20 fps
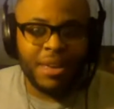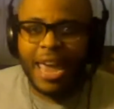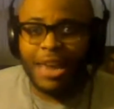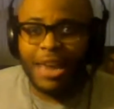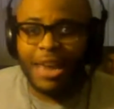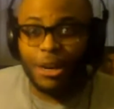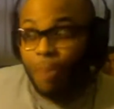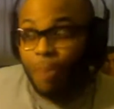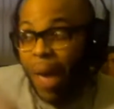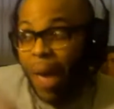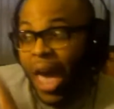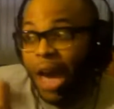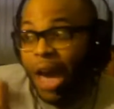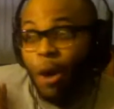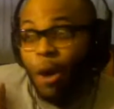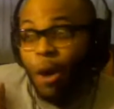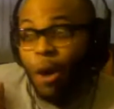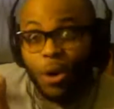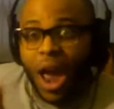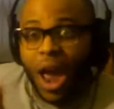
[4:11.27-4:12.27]
and
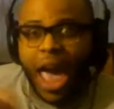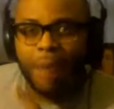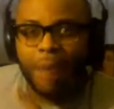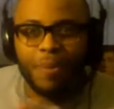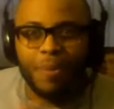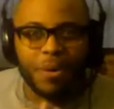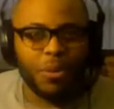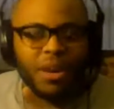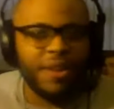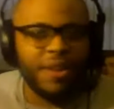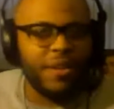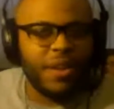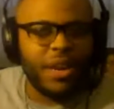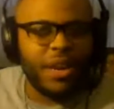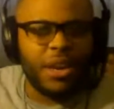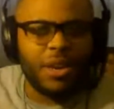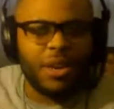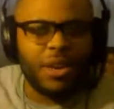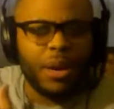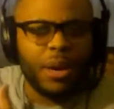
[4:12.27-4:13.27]
power app or
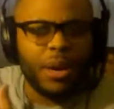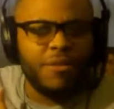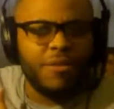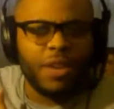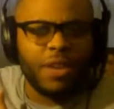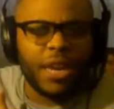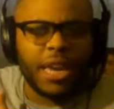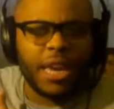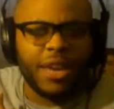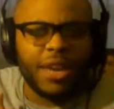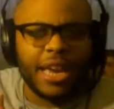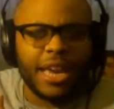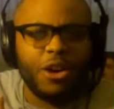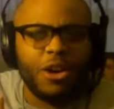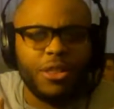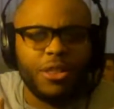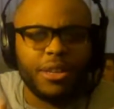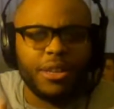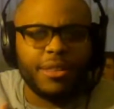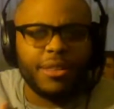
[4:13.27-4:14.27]
whatever the hell they
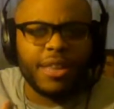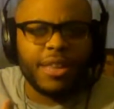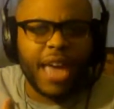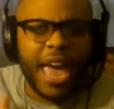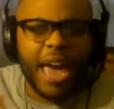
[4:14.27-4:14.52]
call the